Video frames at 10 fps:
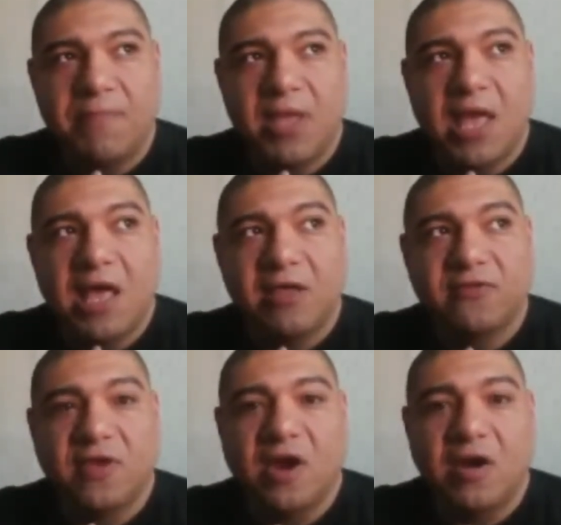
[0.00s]

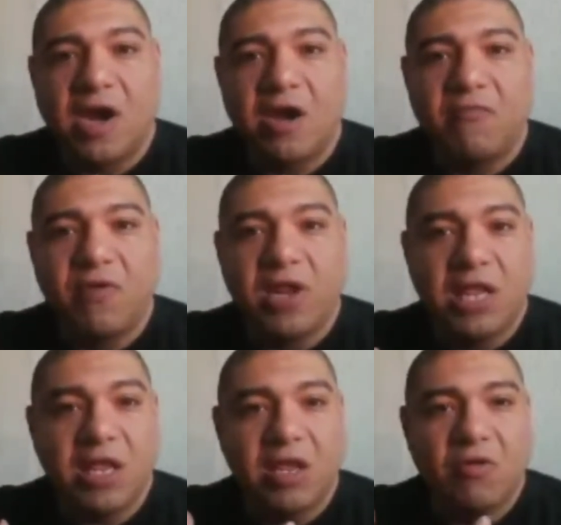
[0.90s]
apis are, are
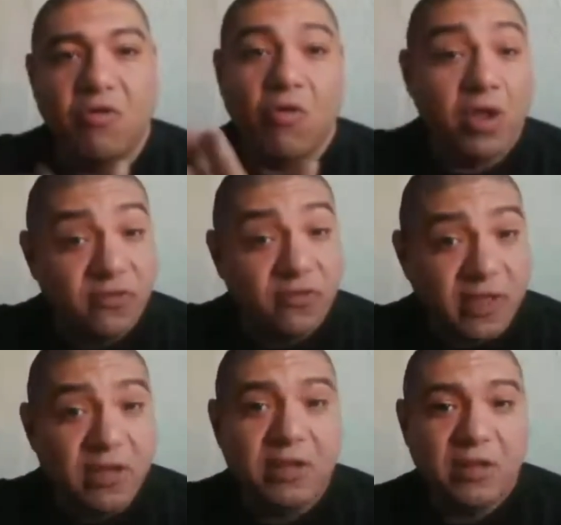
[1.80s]
really growing
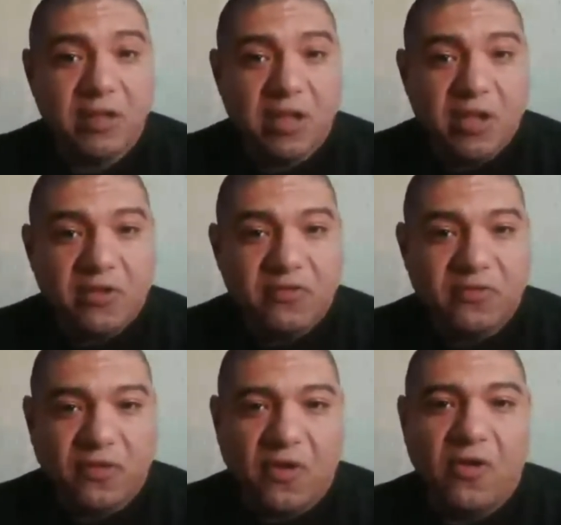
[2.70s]
still
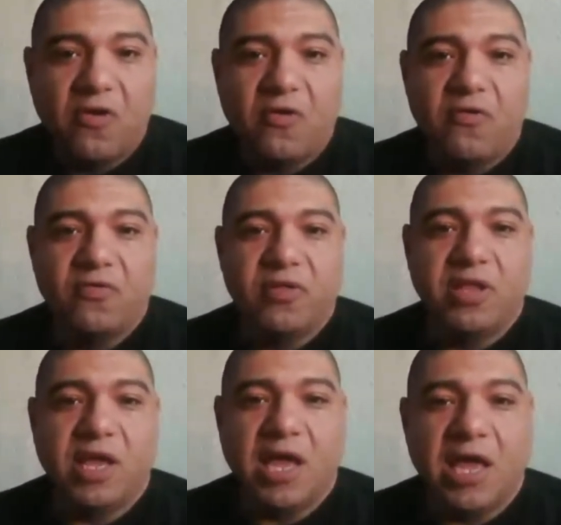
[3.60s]
so